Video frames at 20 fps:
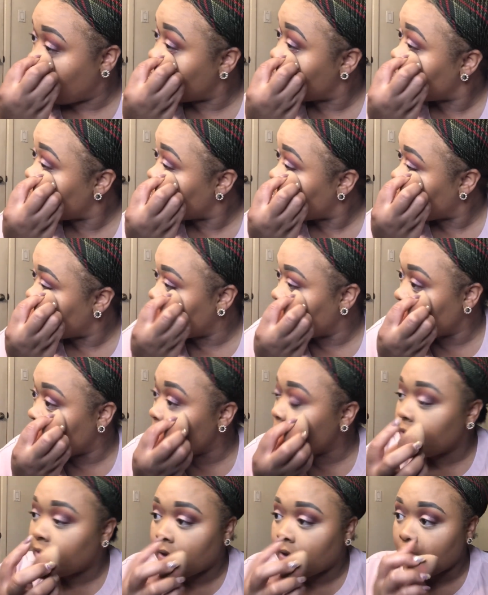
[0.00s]
I mean, up
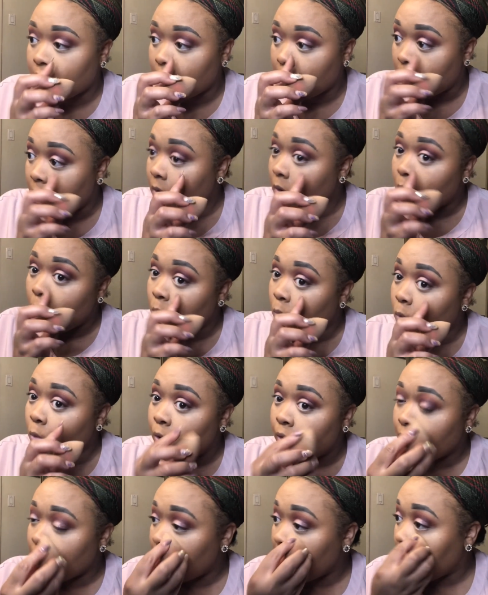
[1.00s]
in the
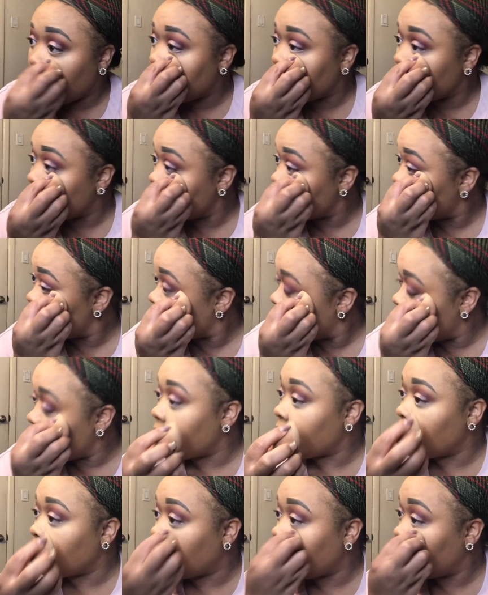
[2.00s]
waterline just so I
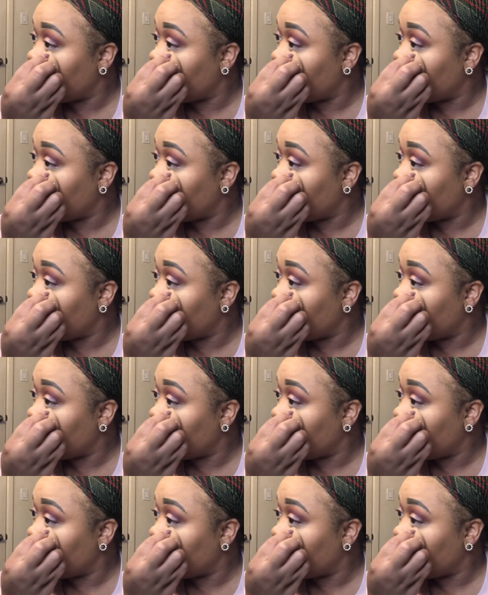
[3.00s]
can